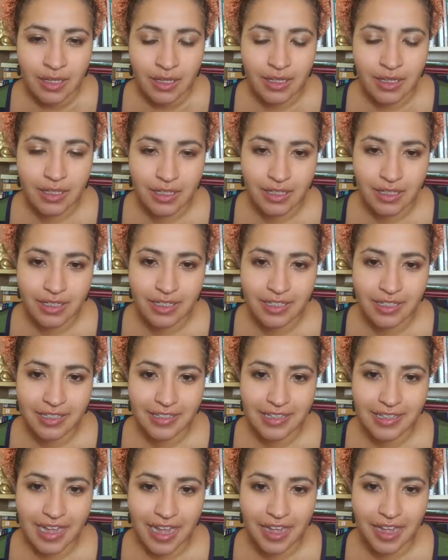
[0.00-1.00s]

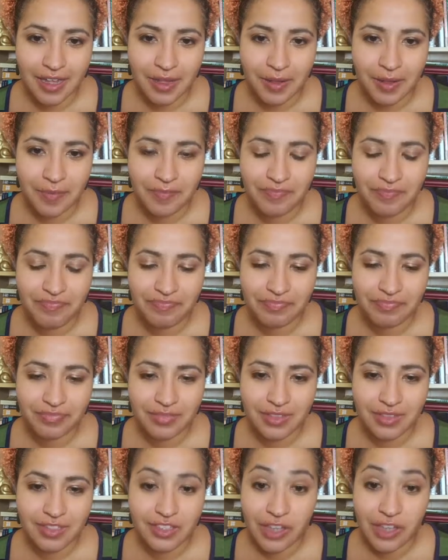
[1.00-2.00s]
Um,
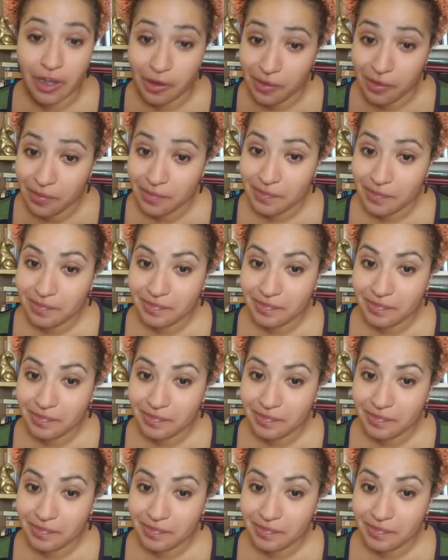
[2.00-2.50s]
so,